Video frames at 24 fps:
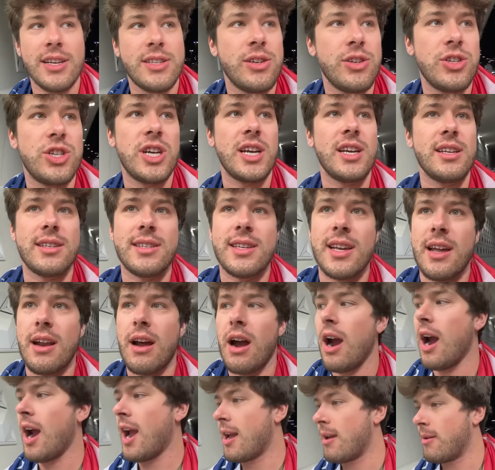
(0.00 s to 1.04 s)
UG and sit.
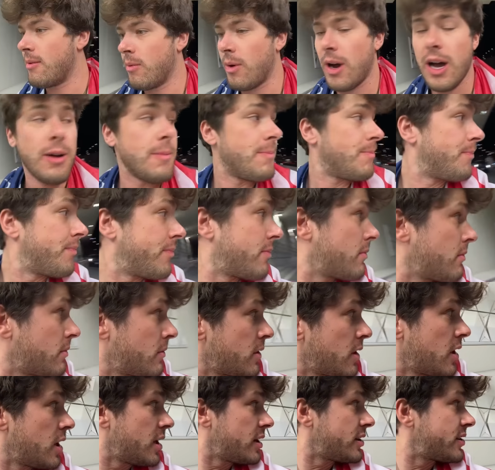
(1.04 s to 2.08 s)
All right, well,
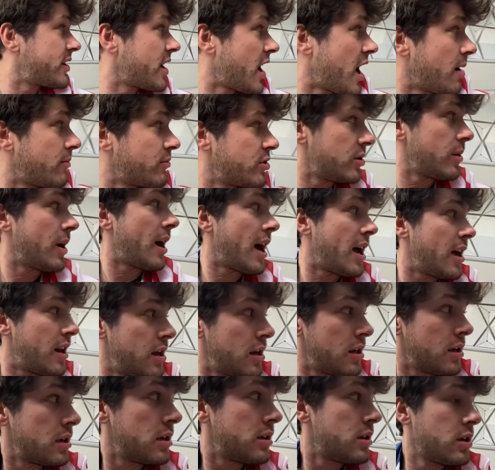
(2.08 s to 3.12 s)
it's time to head
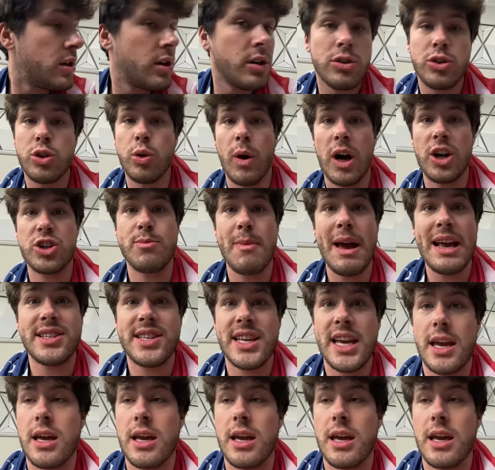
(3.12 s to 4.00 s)
to watch Messi.